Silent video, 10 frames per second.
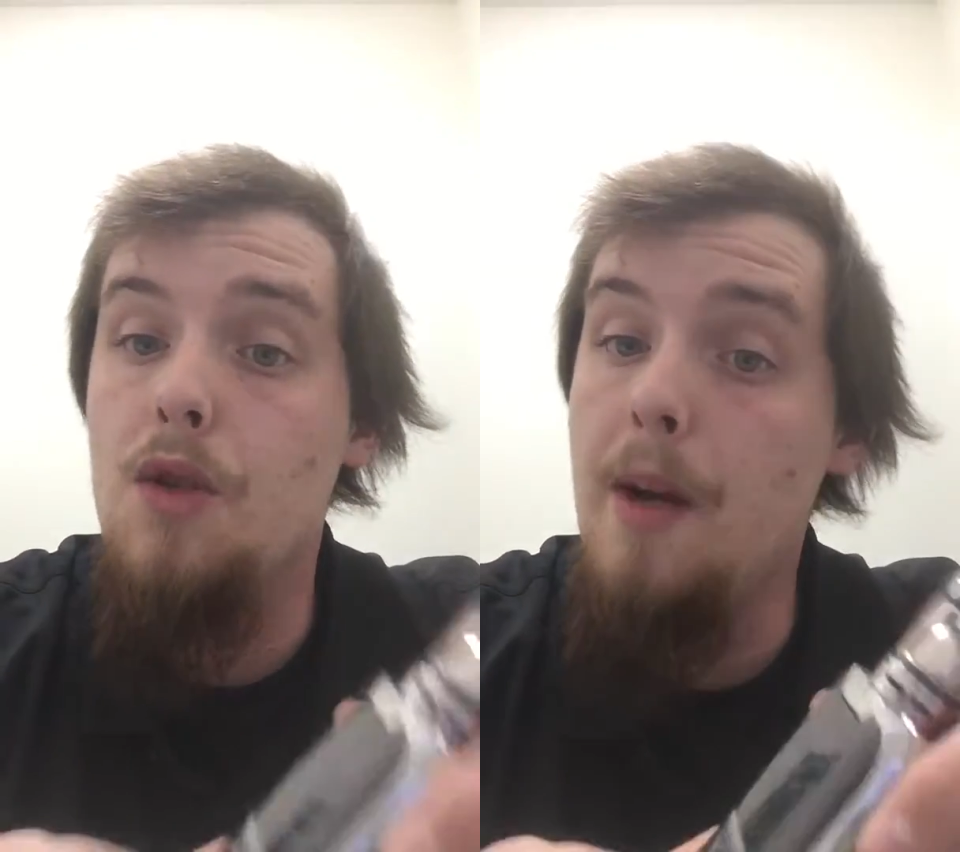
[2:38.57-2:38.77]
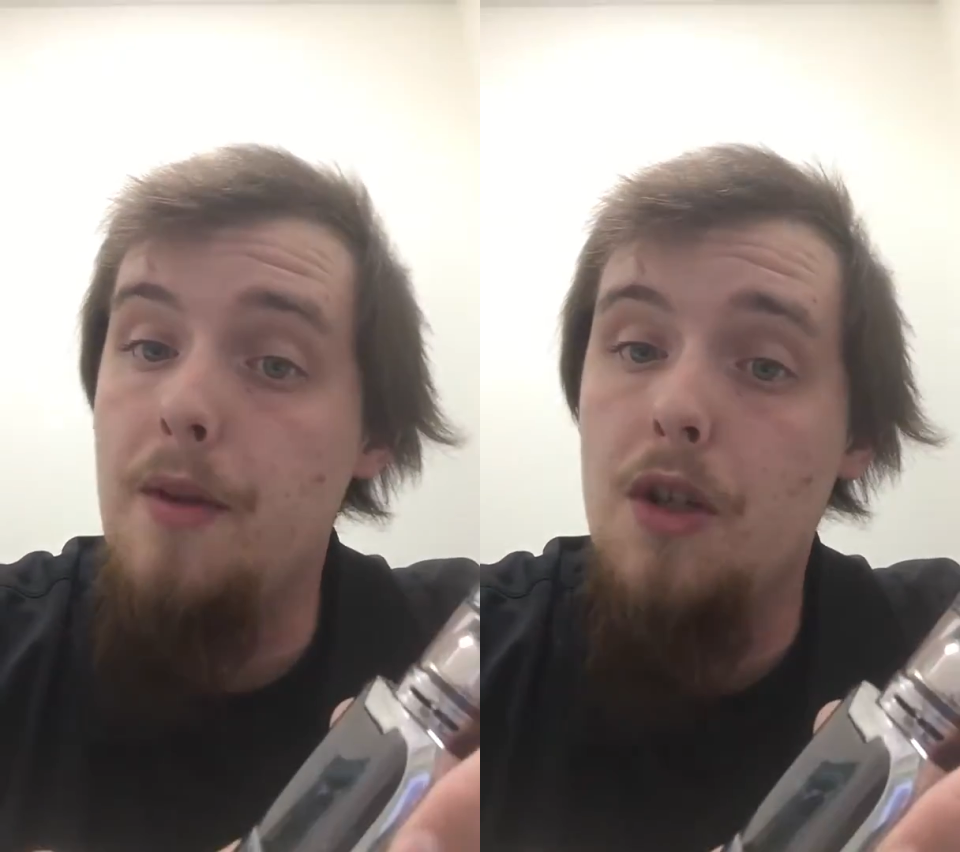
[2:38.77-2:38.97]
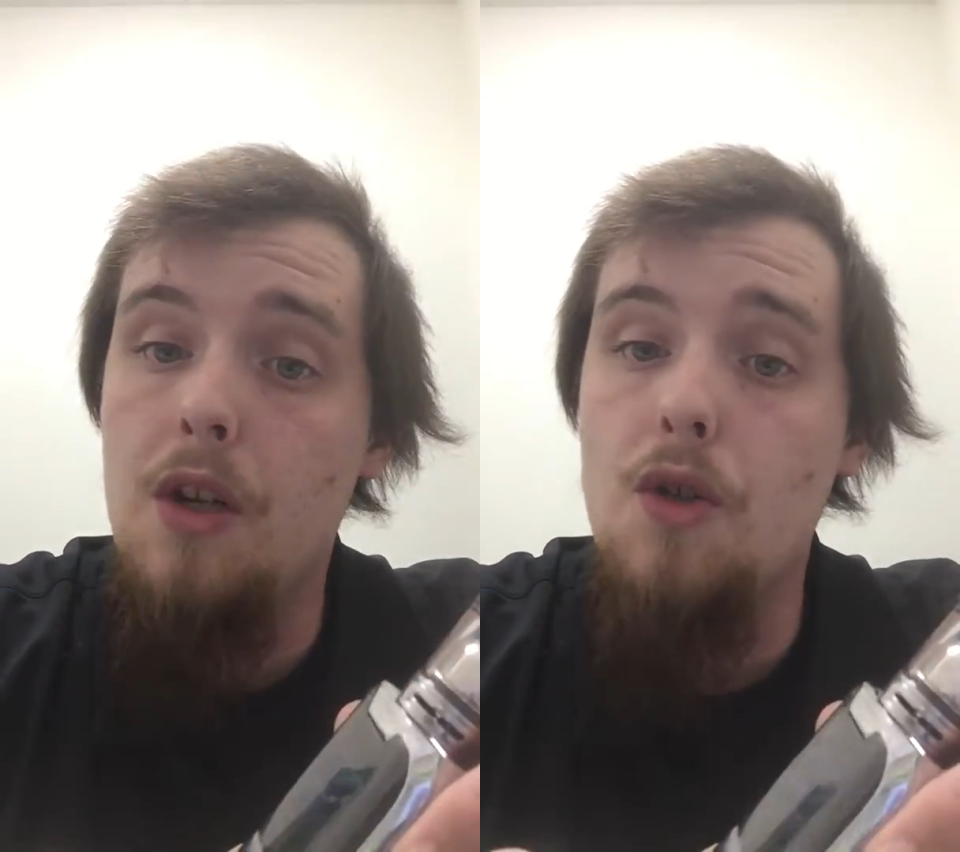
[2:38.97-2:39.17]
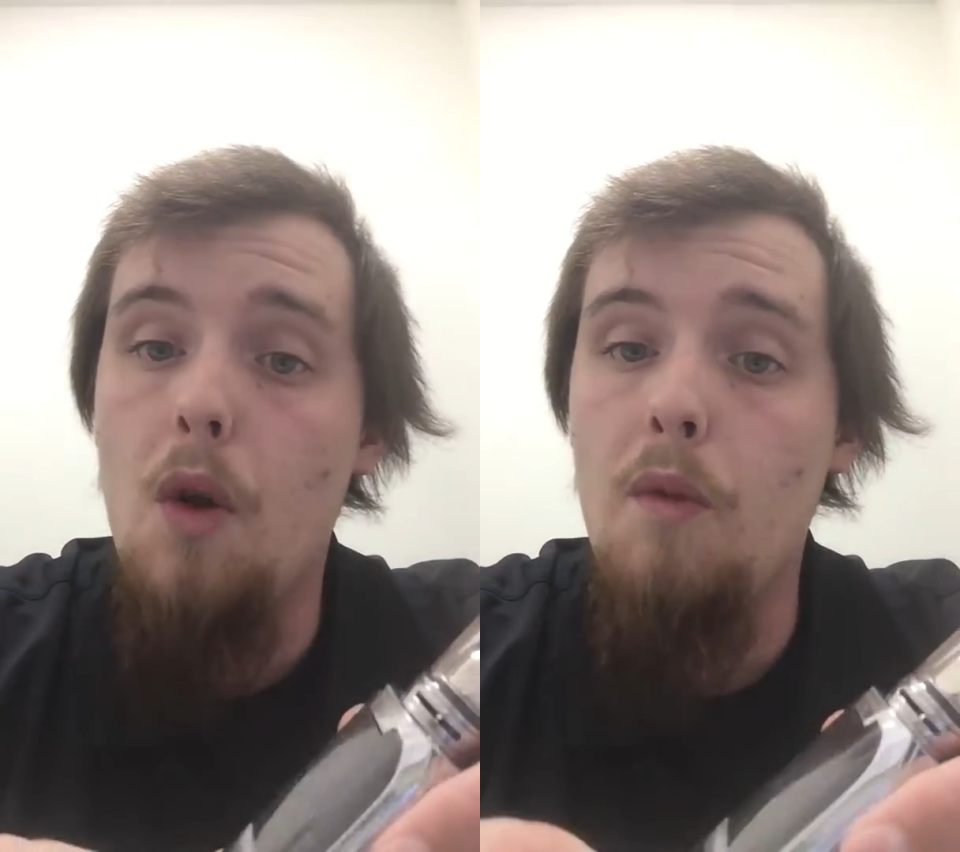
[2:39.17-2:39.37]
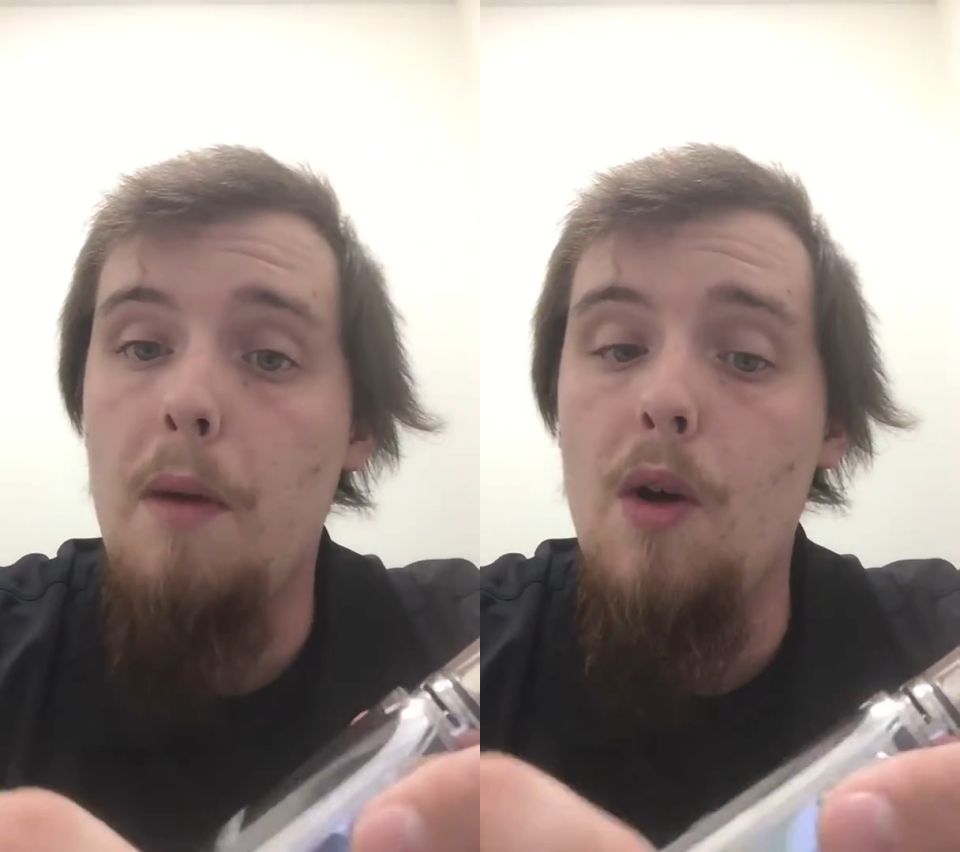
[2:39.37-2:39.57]
temperature
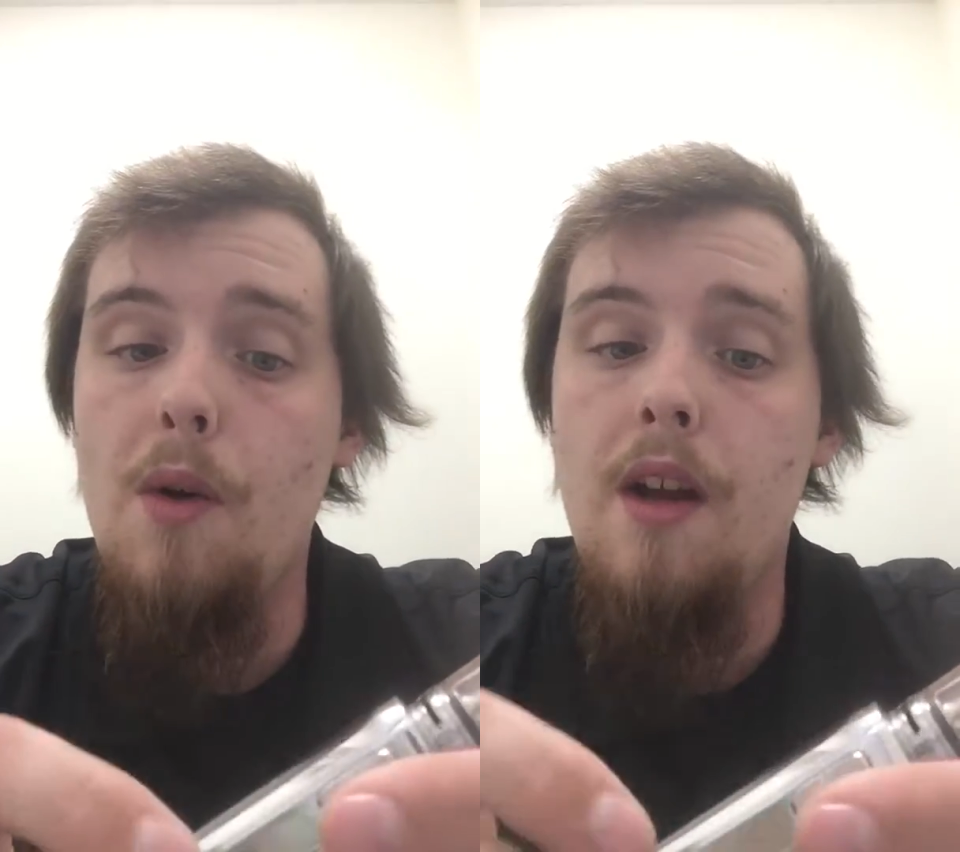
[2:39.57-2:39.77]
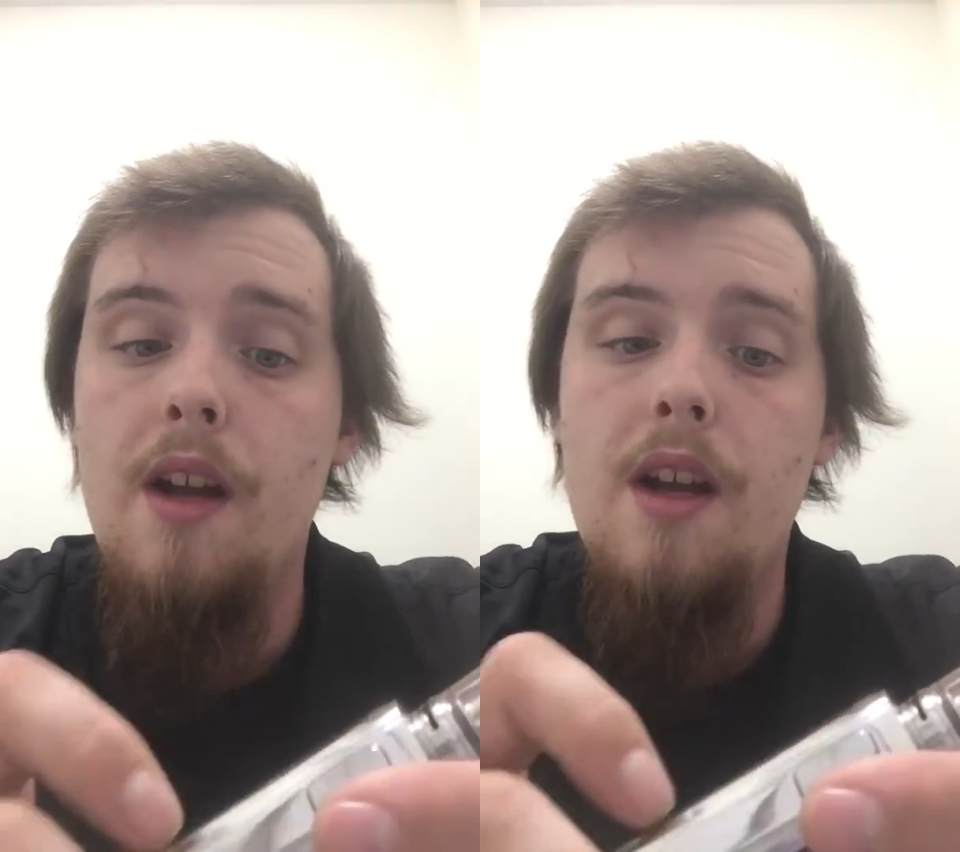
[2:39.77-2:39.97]
controlled mode.